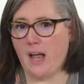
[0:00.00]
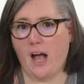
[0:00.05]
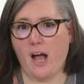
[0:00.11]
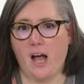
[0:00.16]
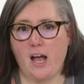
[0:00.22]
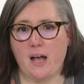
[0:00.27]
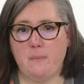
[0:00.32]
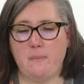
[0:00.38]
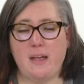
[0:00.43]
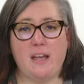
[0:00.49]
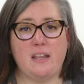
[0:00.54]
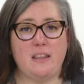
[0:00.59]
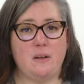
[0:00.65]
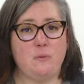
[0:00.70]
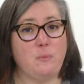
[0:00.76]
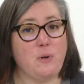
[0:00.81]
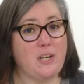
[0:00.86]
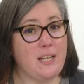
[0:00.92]
Um, and
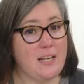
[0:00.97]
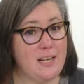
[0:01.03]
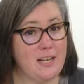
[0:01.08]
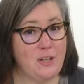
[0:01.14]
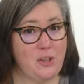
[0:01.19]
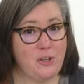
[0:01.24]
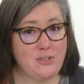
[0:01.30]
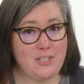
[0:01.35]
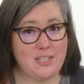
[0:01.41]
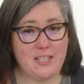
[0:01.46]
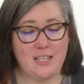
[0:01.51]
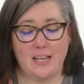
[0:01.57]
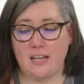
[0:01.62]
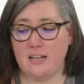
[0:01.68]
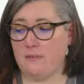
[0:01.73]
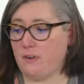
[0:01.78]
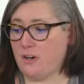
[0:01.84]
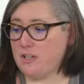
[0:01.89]
then we're getting close to the
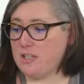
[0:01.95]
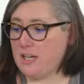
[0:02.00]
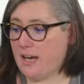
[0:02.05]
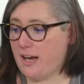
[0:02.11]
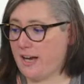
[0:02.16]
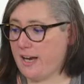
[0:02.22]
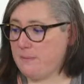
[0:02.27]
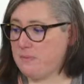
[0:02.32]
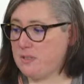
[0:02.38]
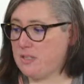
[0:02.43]
end of our time.